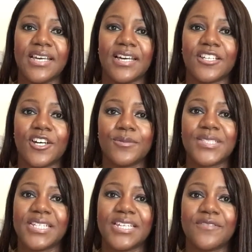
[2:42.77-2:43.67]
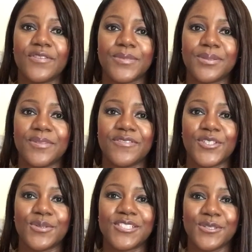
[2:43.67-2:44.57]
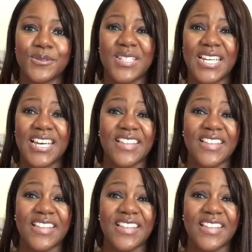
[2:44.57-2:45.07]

And I hope to hear from some of you soon.